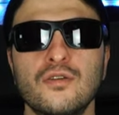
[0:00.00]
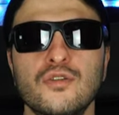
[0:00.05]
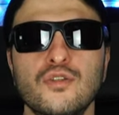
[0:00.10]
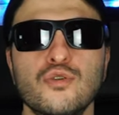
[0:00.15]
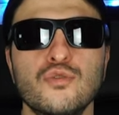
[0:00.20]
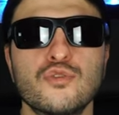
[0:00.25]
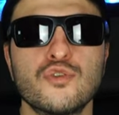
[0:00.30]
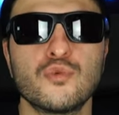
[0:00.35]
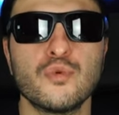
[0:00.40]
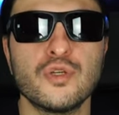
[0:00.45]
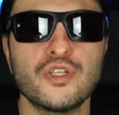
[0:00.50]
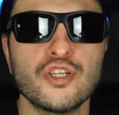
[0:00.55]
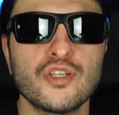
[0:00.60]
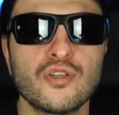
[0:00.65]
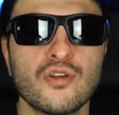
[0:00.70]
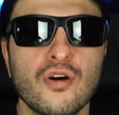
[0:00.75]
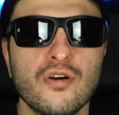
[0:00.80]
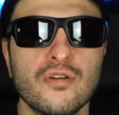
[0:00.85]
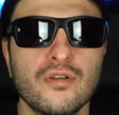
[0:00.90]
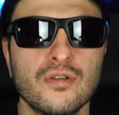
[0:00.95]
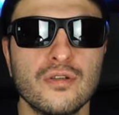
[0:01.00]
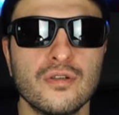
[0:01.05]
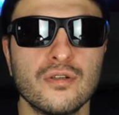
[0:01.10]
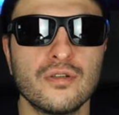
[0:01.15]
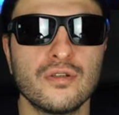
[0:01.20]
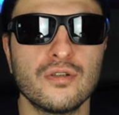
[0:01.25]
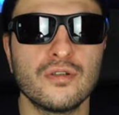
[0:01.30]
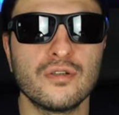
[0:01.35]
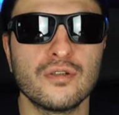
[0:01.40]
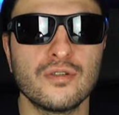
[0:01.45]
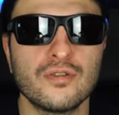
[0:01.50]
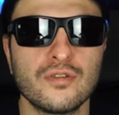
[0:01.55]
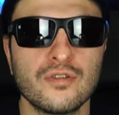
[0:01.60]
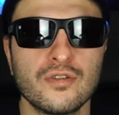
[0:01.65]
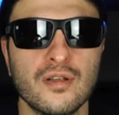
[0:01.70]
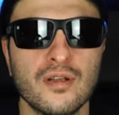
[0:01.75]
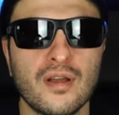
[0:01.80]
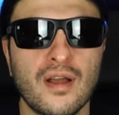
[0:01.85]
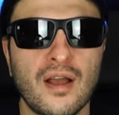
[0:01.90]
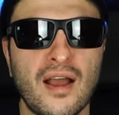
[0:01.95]
You switch it on,
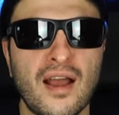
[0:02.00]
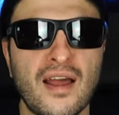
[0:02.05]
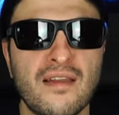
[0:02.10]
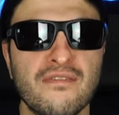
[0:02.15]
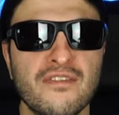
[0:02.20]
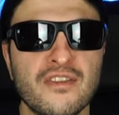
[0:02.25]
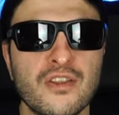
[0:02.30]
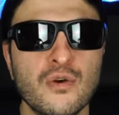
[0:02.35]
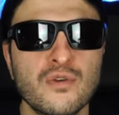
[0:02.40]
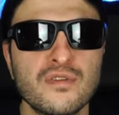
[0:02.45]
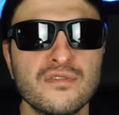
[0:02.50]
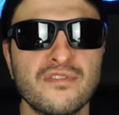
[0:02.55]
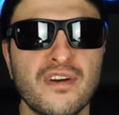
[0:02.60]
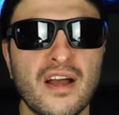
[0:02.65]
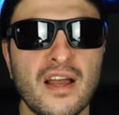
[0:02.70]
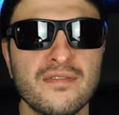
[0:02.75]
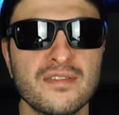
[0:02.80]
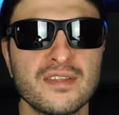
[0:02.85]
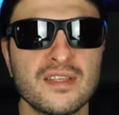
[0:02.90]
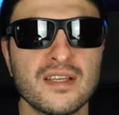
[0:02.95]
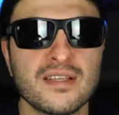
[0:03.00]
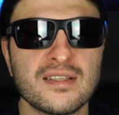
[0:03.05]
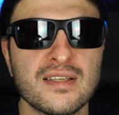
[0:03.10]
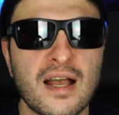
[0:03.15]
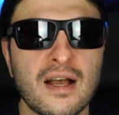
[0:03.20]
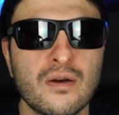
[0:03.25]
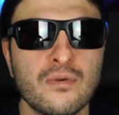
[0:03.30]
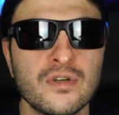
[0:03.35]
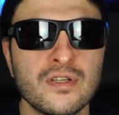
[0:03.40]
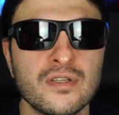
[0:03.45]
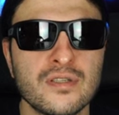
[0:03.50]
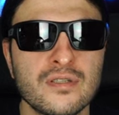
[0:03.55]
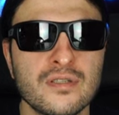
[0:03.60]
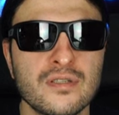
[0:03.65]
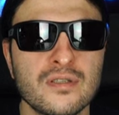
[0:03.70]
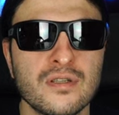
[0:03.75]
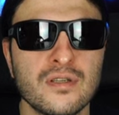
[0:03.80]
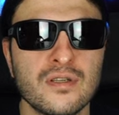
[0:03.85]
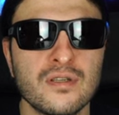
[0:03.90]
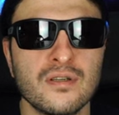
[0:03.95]
and for those 5-6
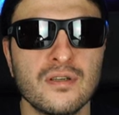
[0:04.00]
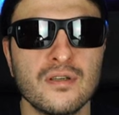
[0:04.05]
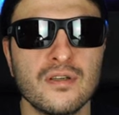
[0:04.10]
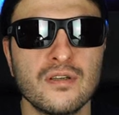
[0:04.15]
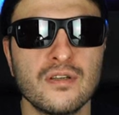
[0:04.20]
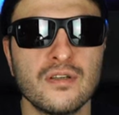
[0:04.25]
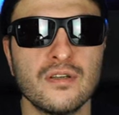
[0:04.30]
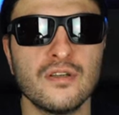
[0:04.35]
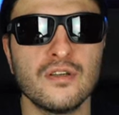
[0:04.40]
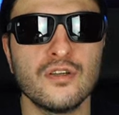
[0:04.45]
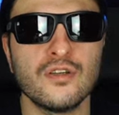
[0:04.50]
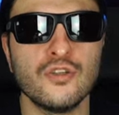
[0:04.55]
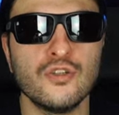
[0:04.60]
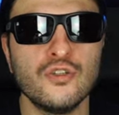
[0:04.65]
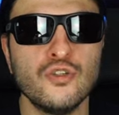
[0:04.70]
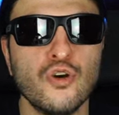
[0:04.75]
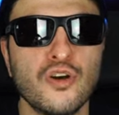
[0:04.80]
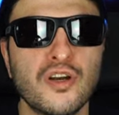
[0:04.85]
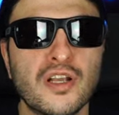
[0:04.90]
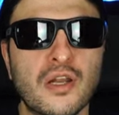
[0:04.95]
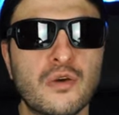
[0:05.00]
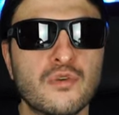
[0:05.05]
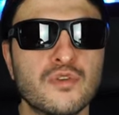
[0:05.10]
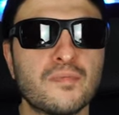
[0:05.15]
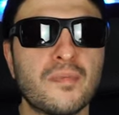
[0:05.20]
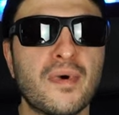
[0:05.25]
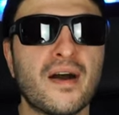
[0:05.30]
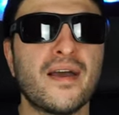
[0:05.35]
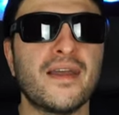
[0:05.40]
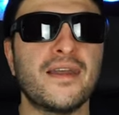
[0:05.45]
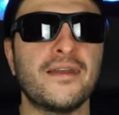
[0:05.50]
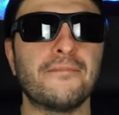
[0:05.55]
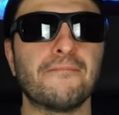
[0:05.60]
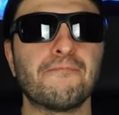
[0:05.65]
hours, you're close by.